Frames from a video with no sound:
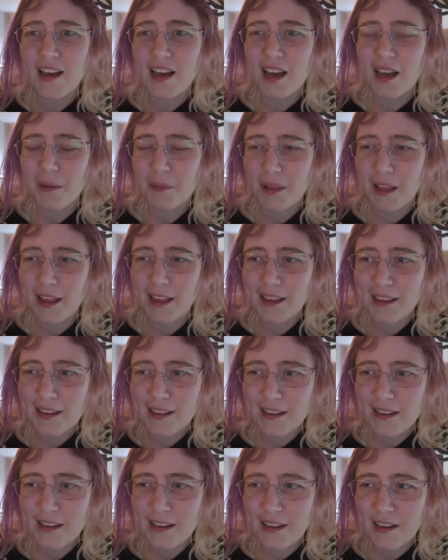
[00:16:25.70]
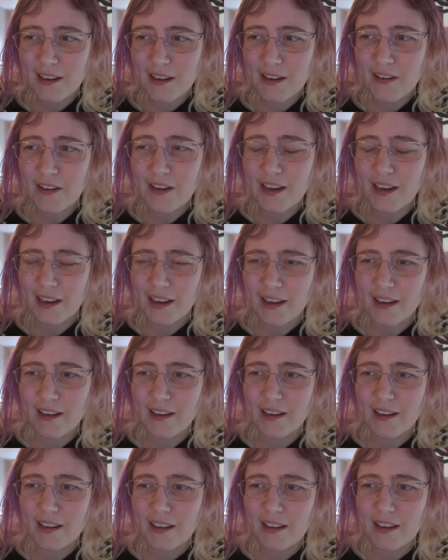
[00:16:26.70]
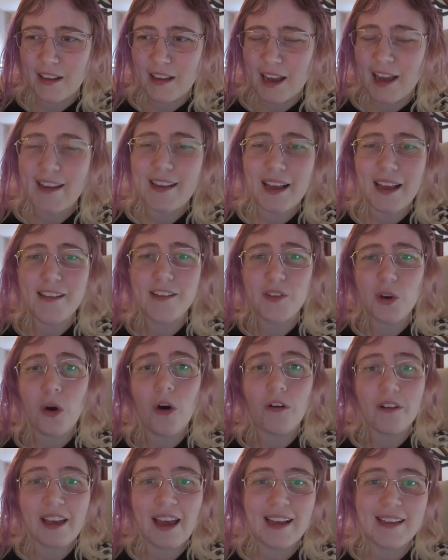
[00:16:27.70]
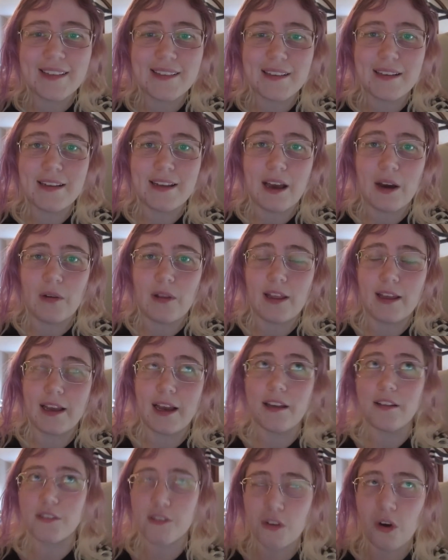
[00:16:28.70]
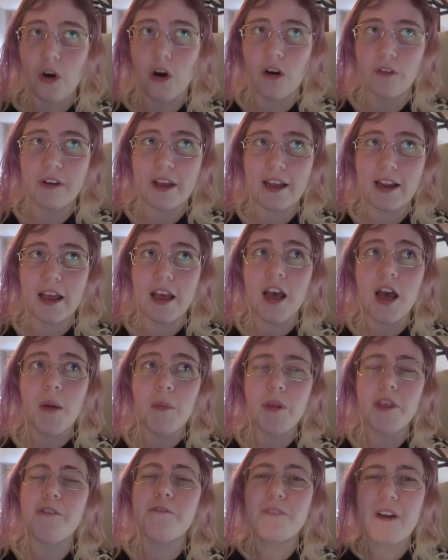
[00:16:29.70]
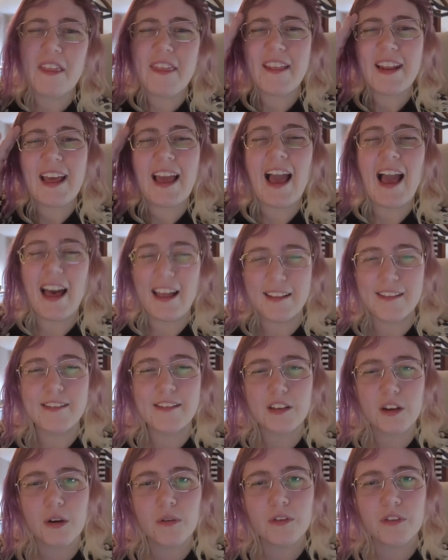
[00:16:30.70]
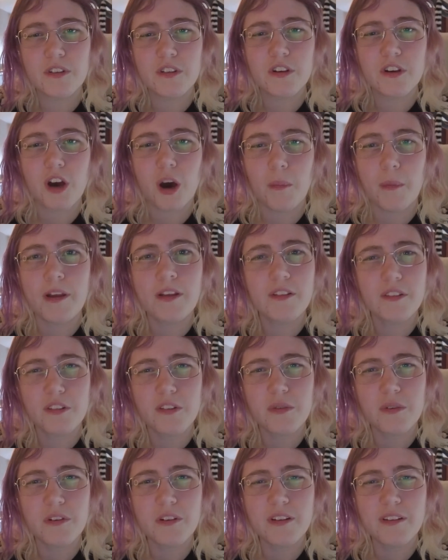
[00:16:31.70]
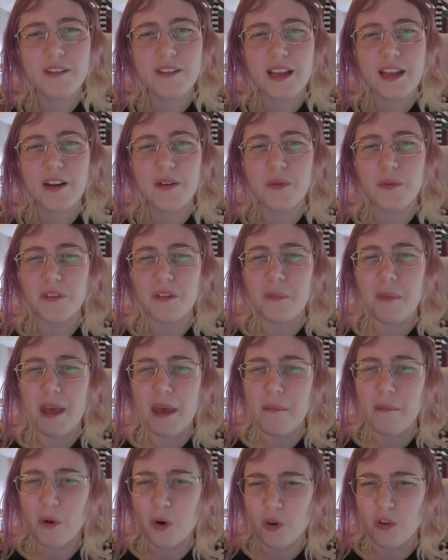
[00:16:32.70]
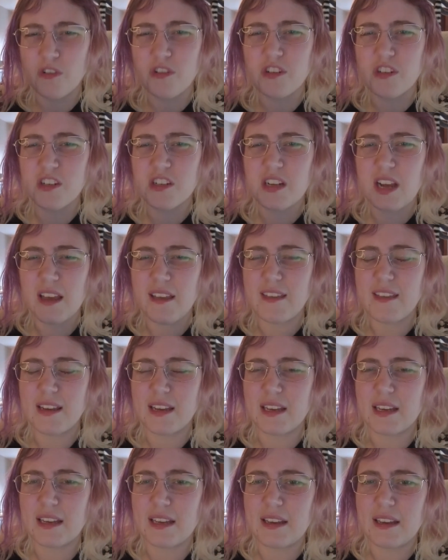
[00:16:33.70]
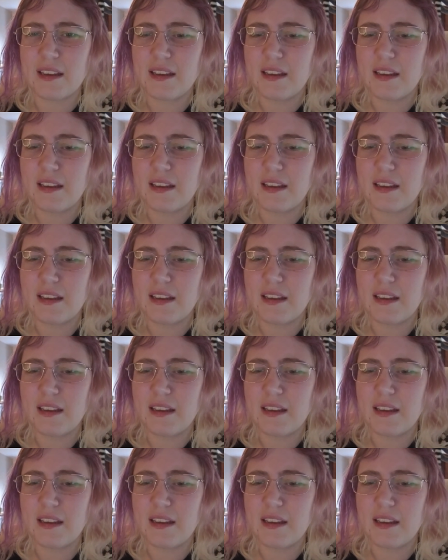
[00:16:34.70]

I'm like, okay, I sort of get it now. Like, I sort of get it. But the fact that I had to go to the comics to understand was a bit much, I think.